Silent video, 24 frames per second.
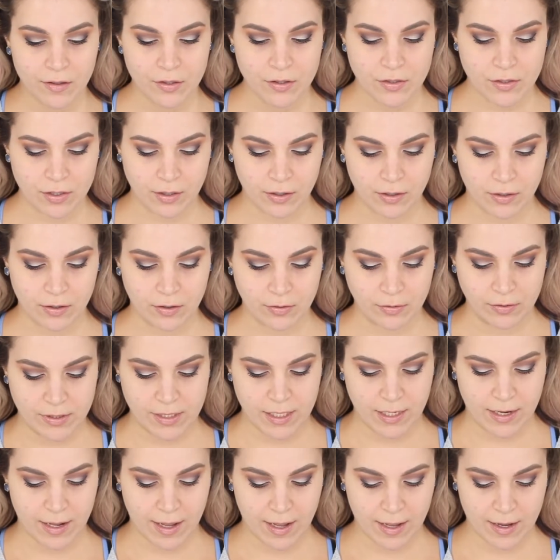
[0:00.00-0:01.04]
So
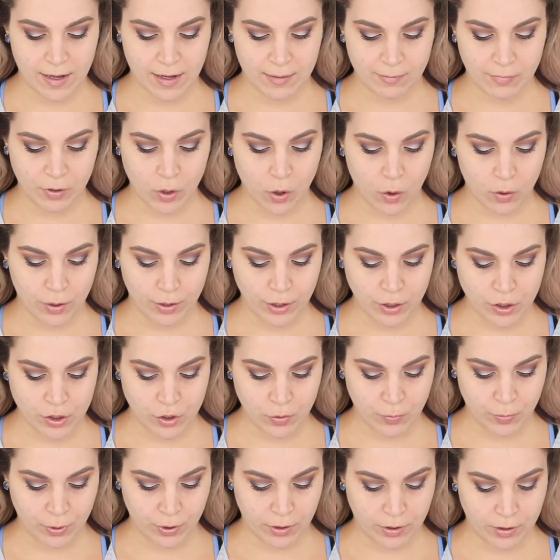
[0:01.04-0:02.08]
today I'm going
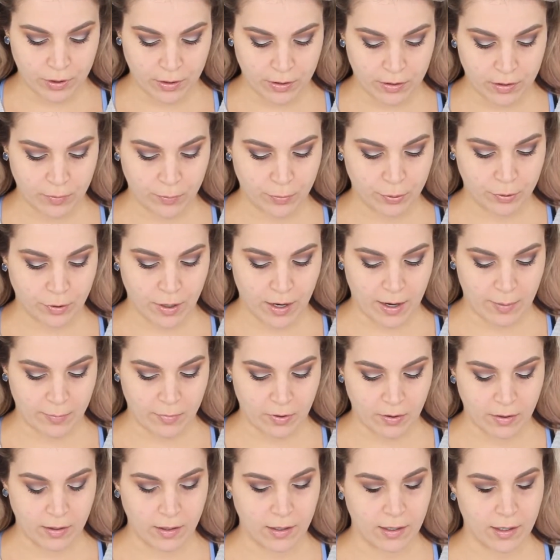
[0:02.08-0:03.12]
to put the
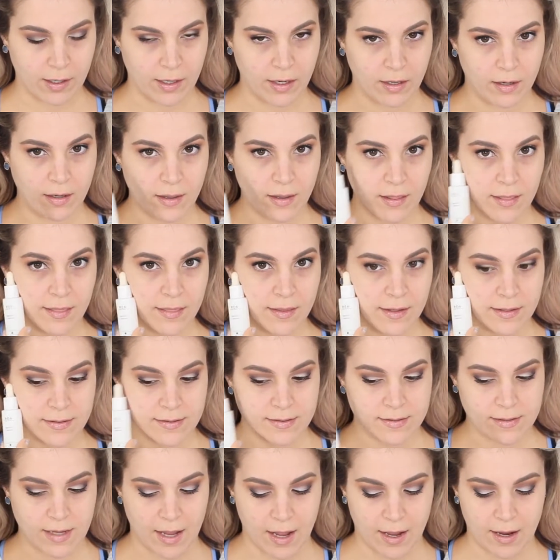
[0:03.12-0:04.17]
primer on this
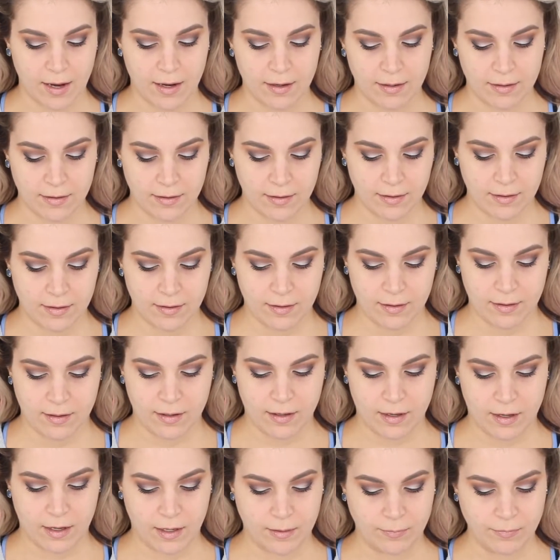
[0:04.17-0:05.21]
side
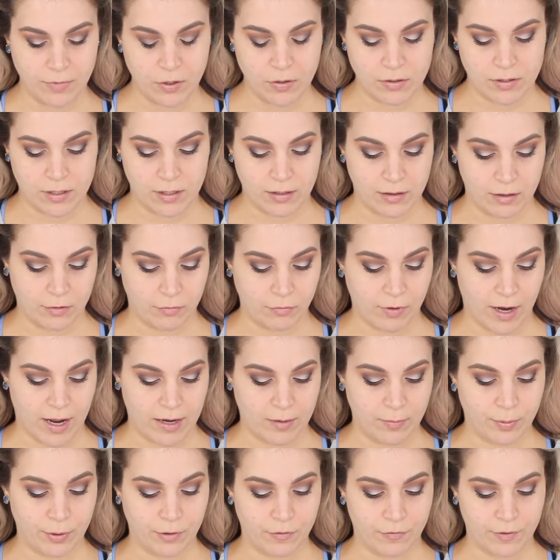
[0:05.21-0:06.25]
using the
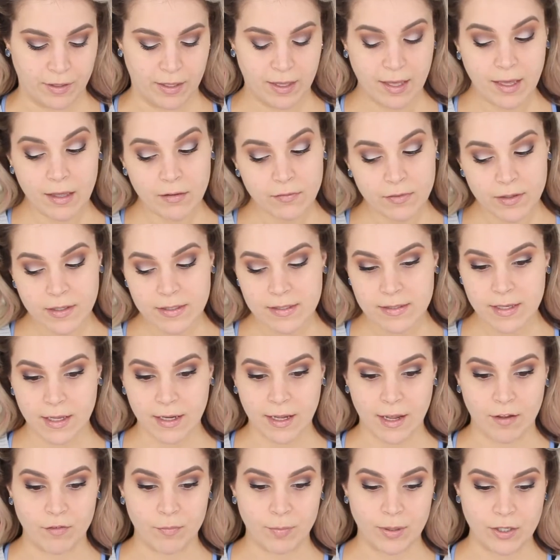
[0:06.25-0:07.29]
Ren Perfect Canvas
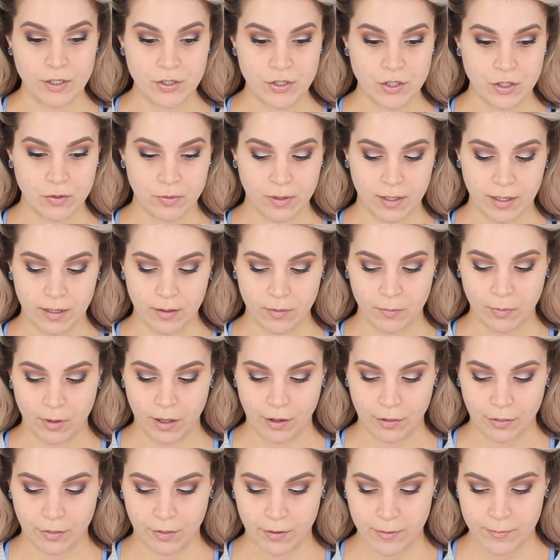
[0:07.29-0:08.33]
like I've been doing
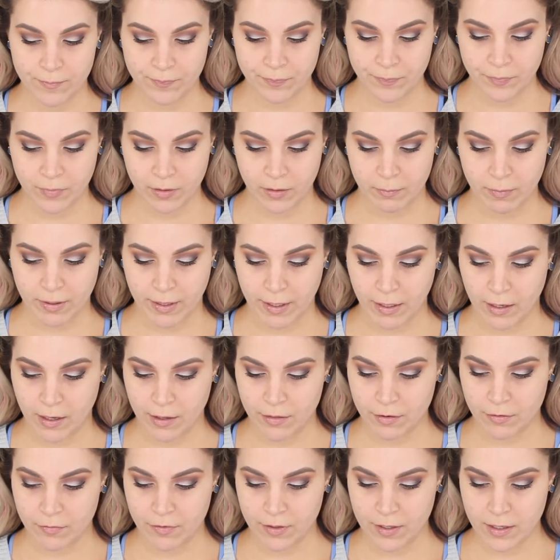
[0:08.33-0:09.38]
with my
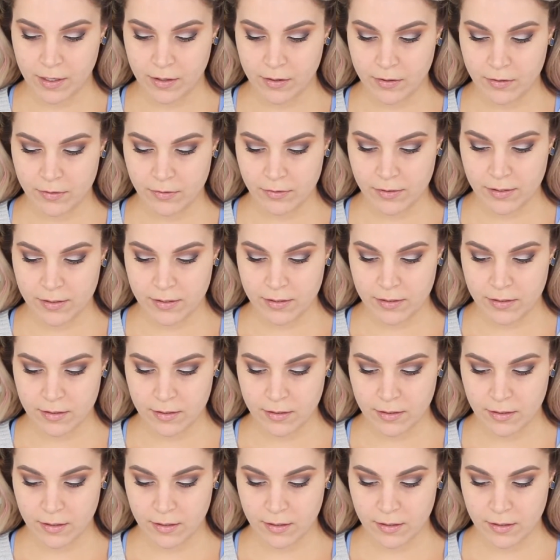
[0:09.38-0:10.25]
other videos,